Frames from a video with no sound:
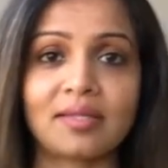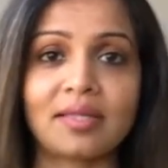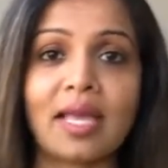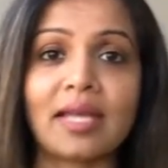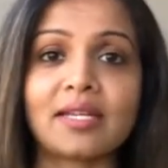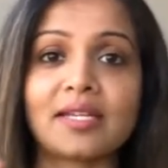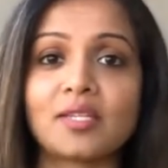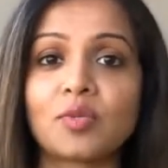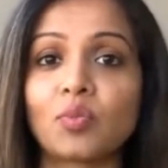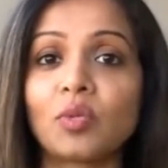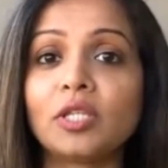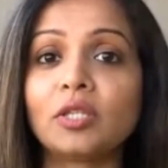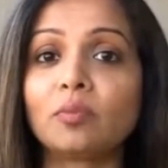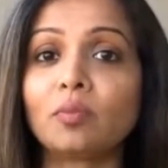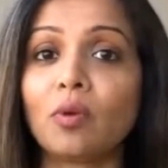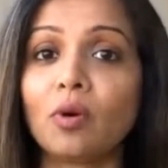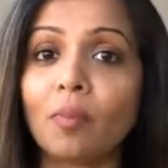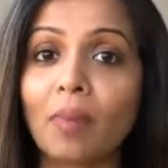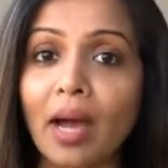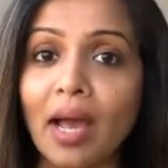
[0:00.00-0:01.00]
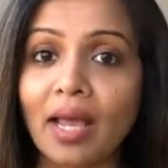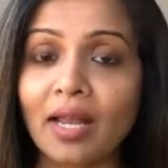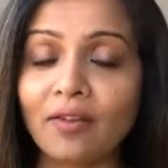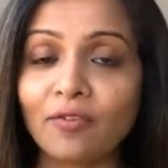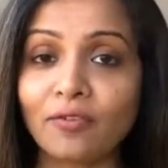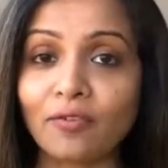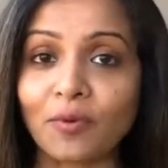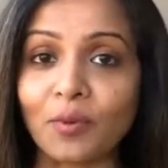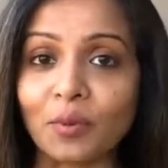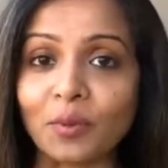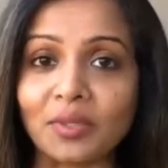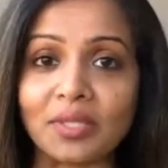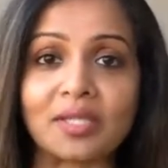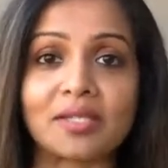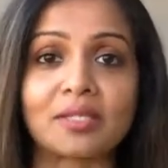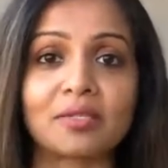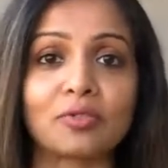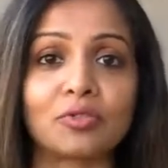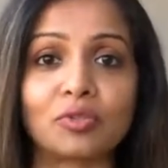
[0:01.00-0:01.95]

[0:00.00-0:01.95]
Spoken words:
that is with mobile phones,